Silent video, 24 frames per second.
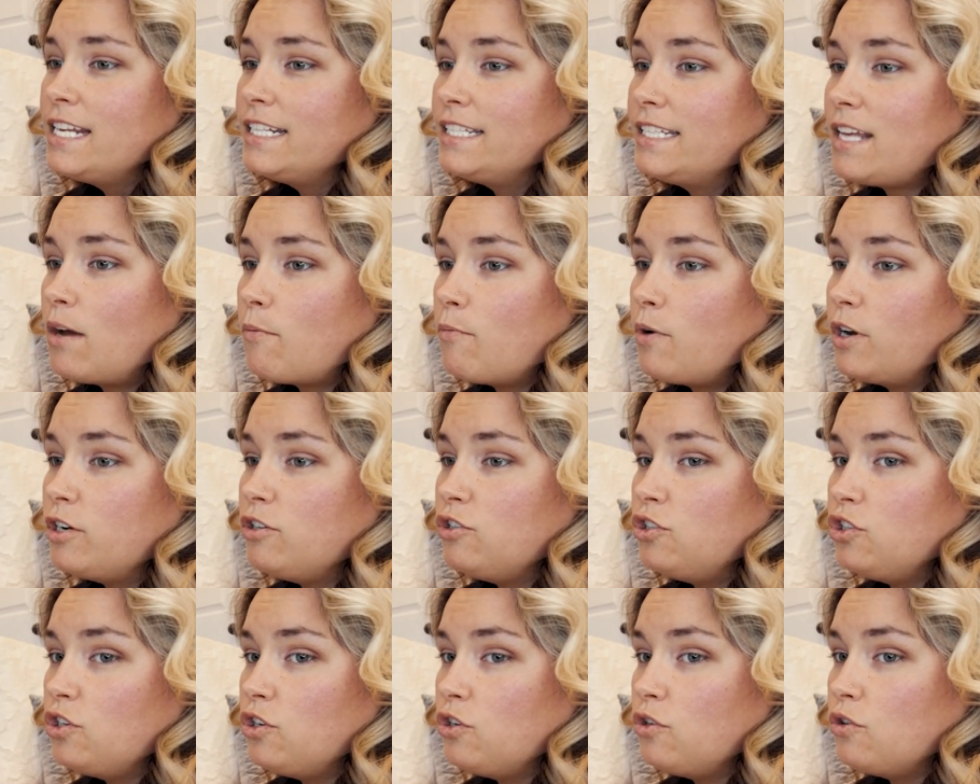someone
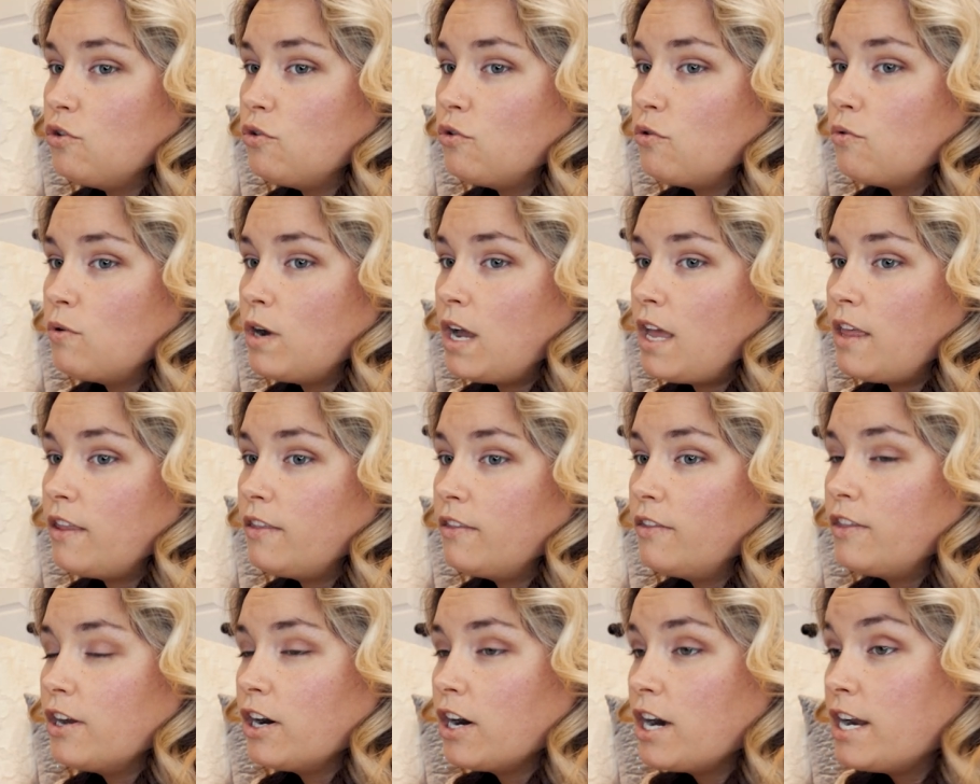do
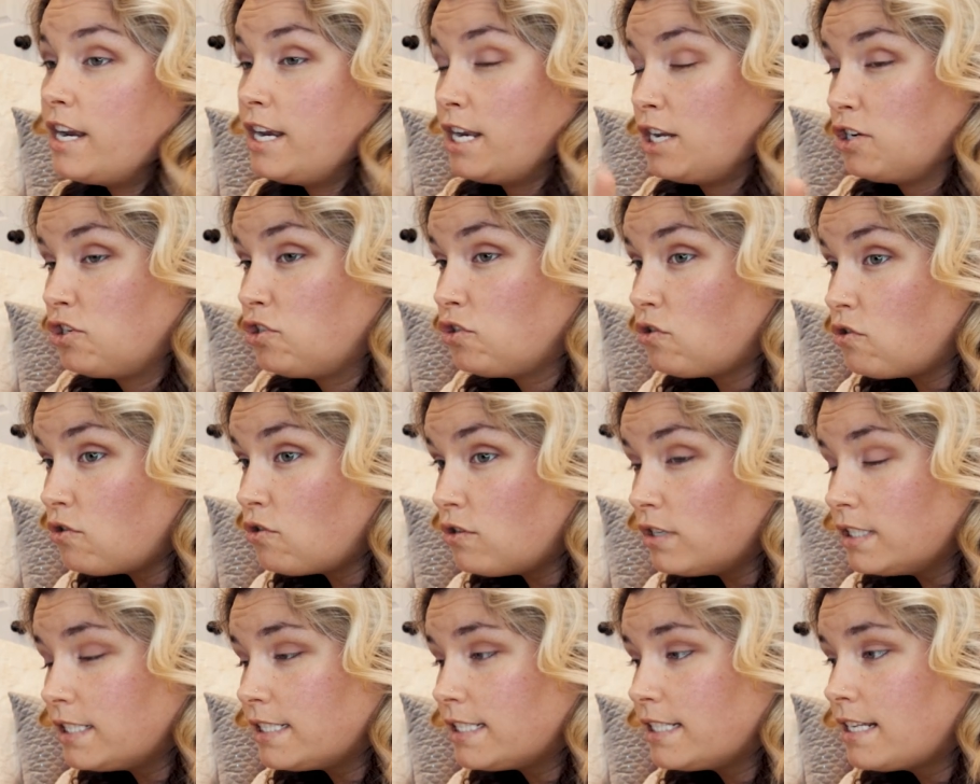their
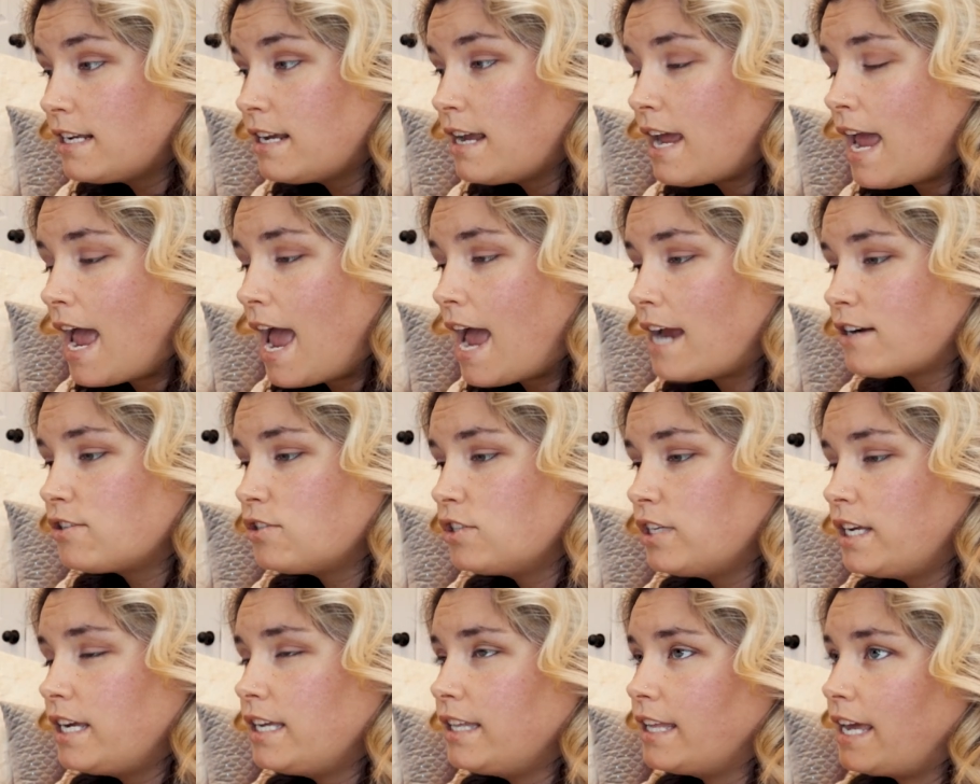initials
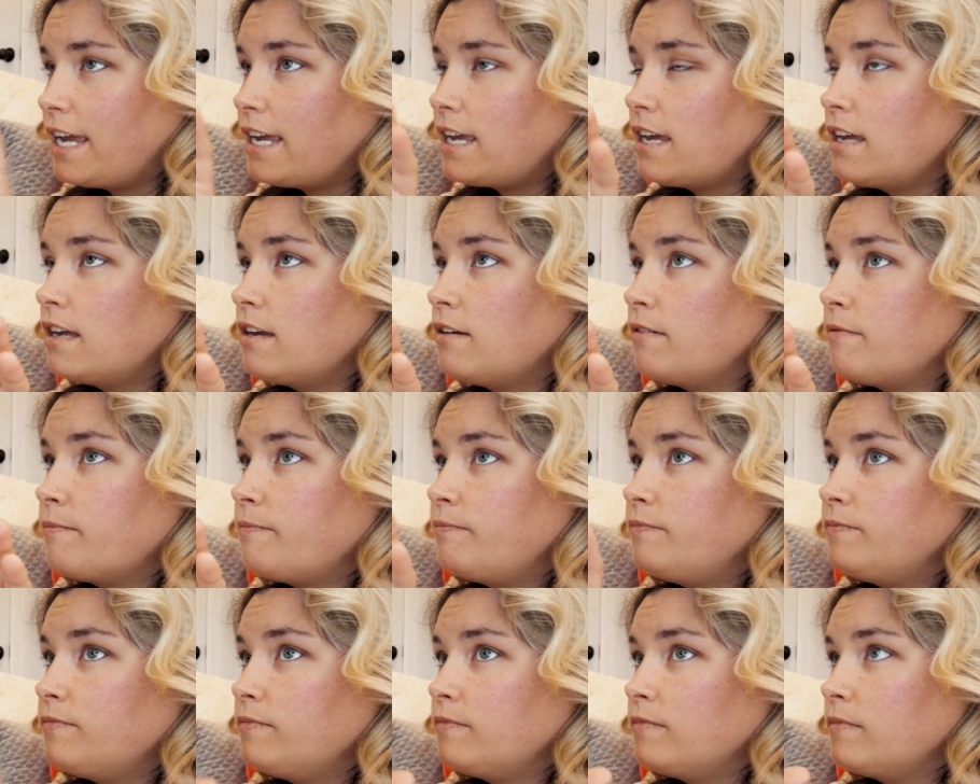actually like
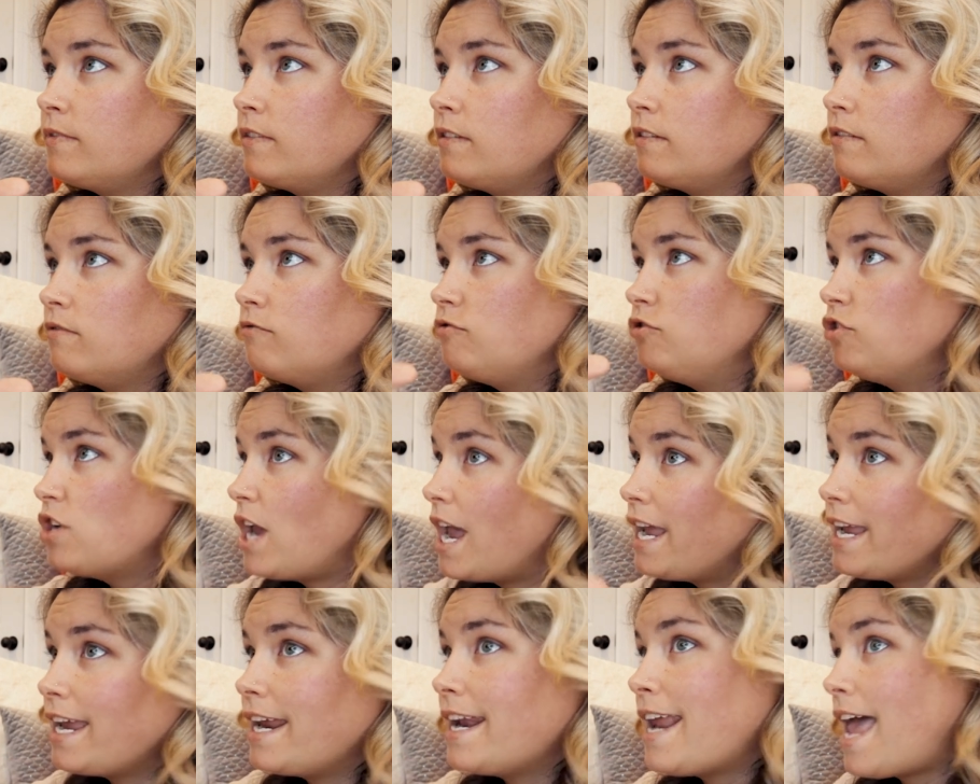
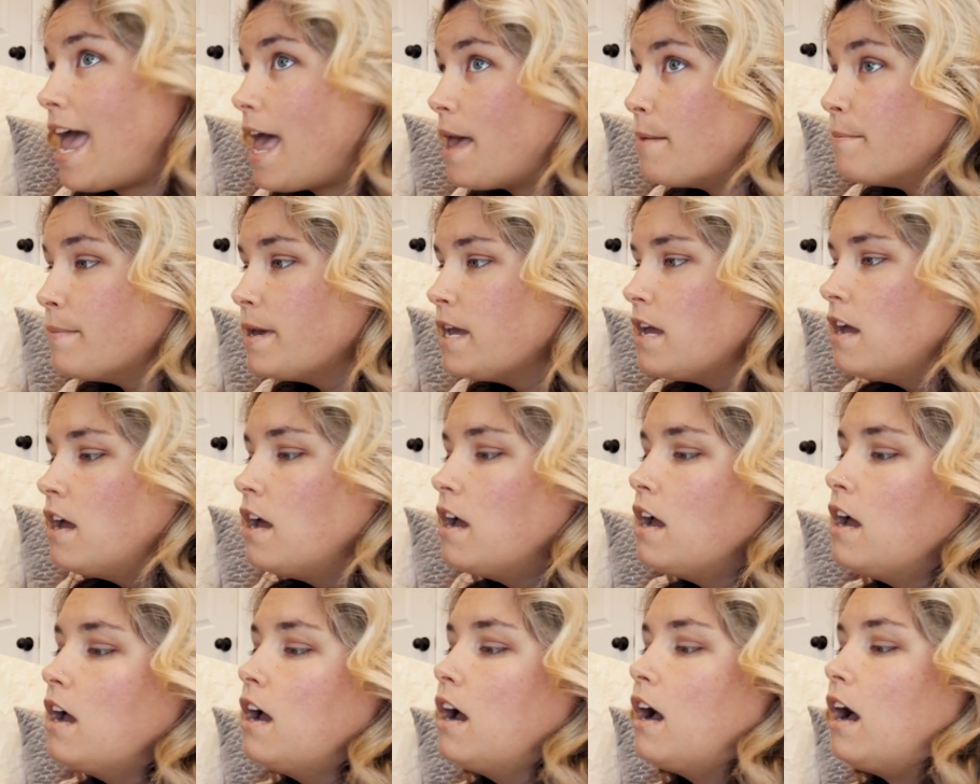J and M
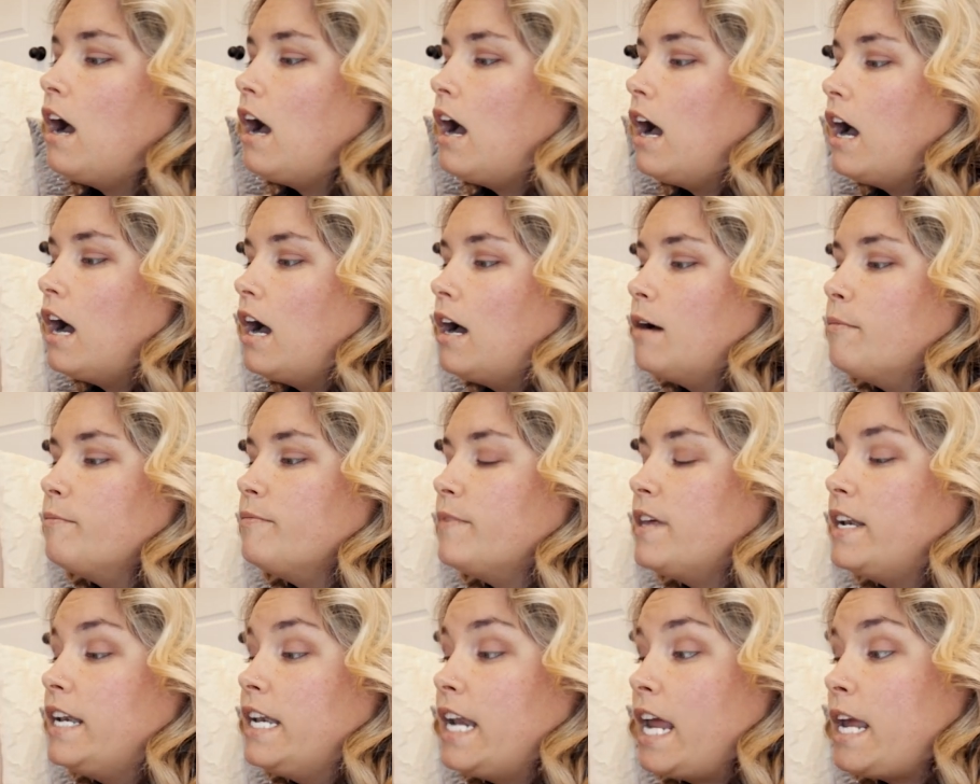um
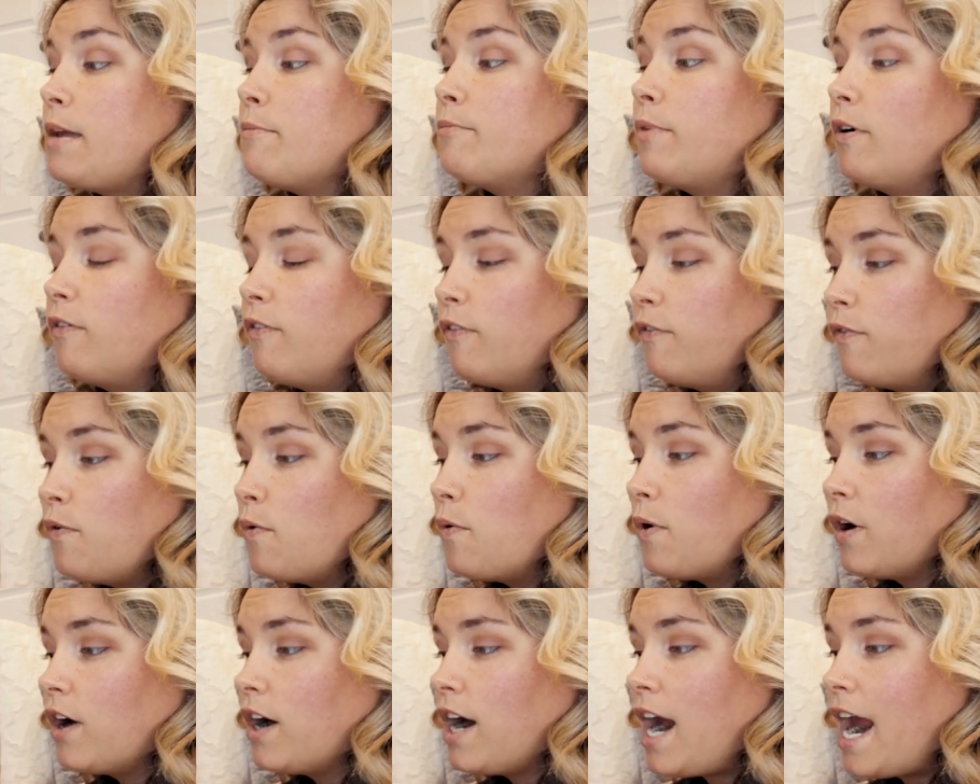the night
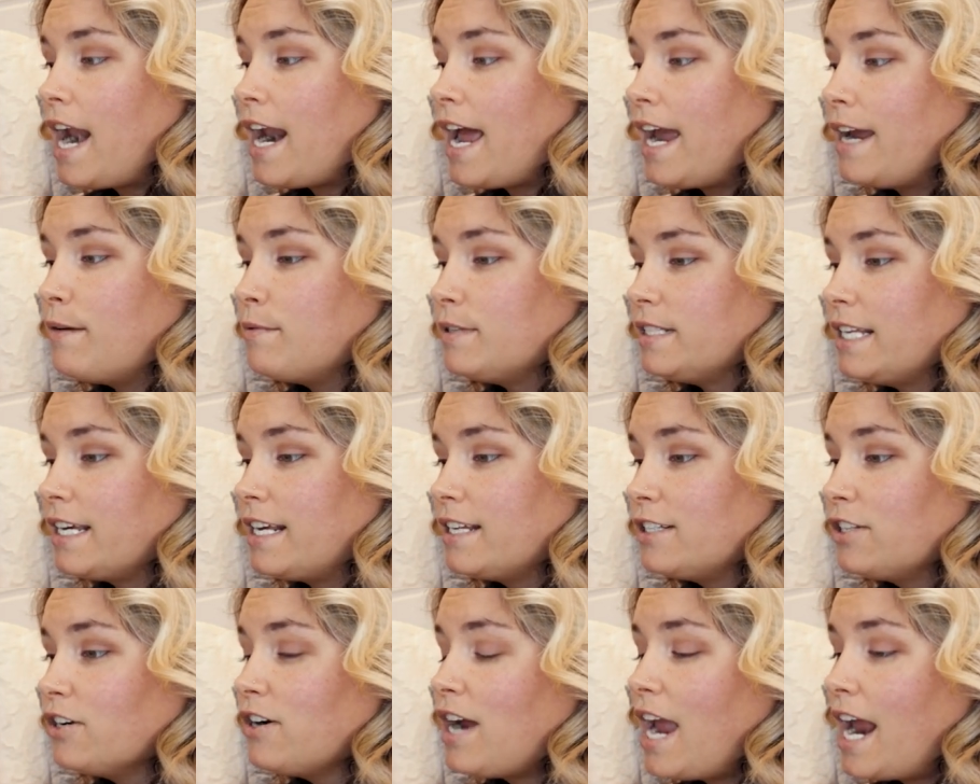before and I was like
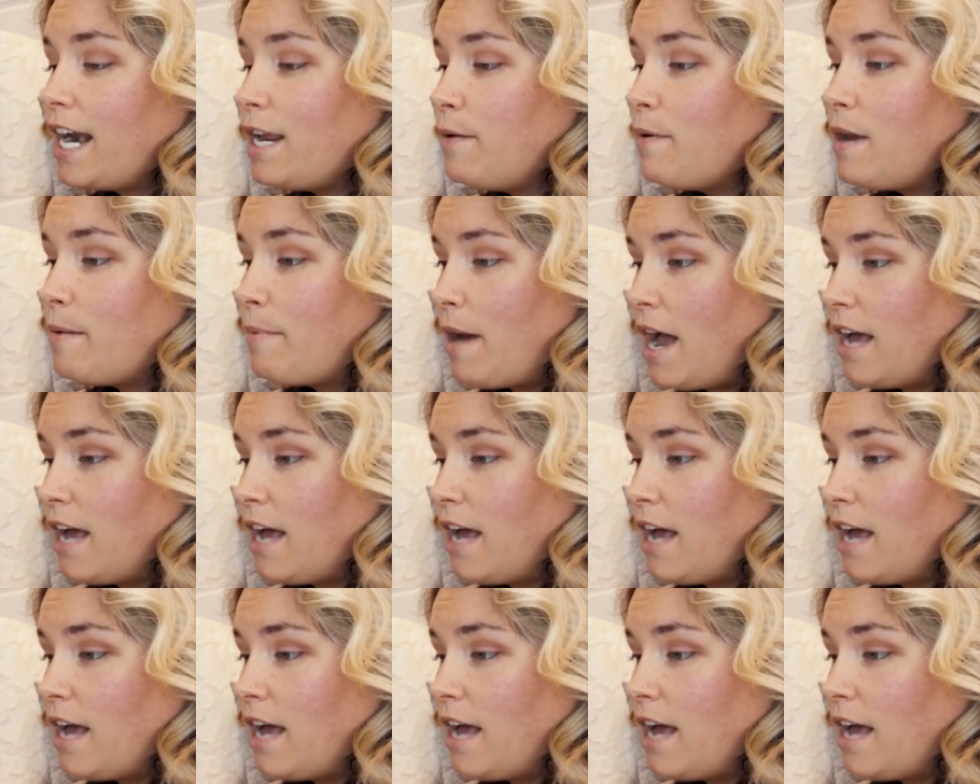is there any way